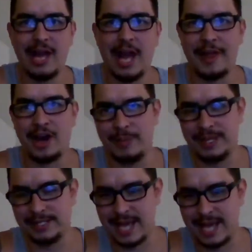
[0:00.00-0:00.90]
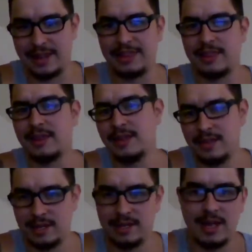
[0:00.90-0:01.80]
then it'll be the 10th.
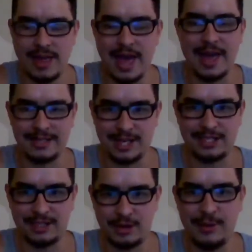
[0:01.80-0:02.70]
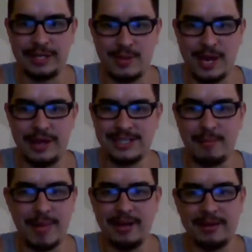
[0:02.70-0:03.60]
Yeah, so that's 3 weeks away. That's not
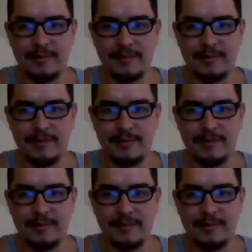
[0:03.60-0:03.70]
bad.